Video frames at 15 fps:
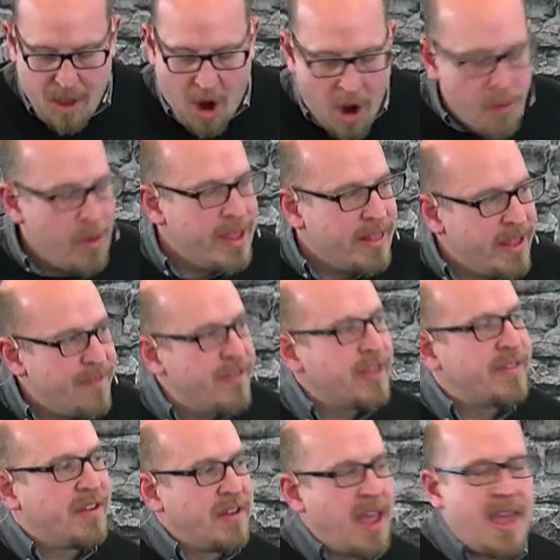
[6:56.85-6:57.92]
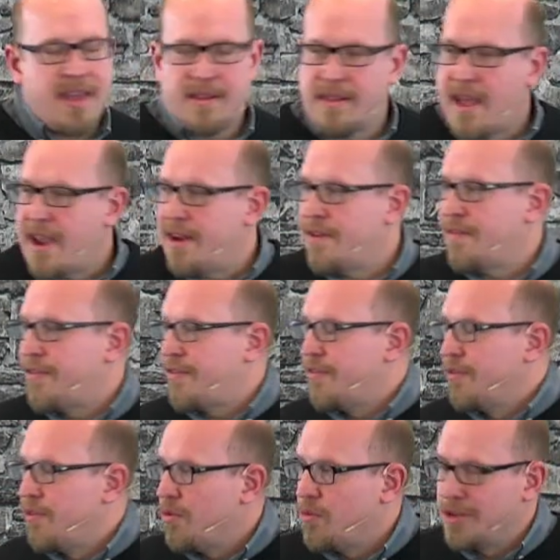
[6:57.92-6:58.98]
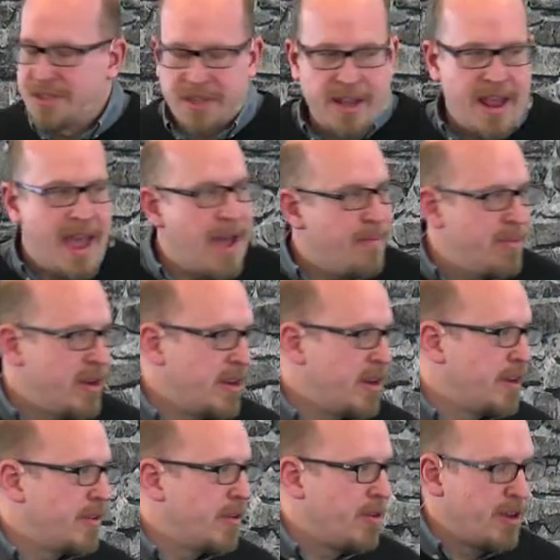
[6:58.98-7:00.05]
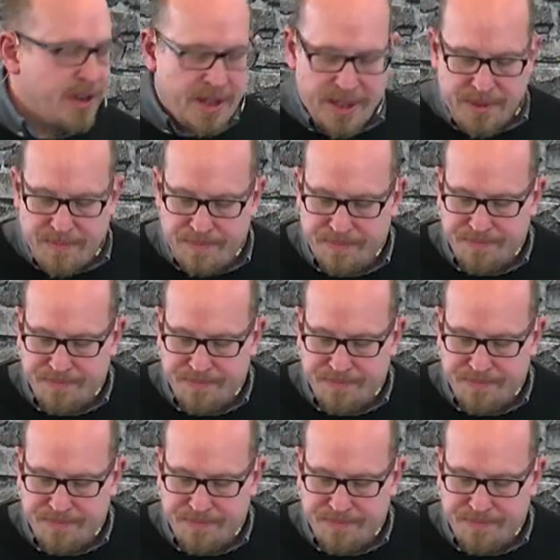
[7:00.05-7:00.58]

Are we living today in light of what's going to happen in eternity?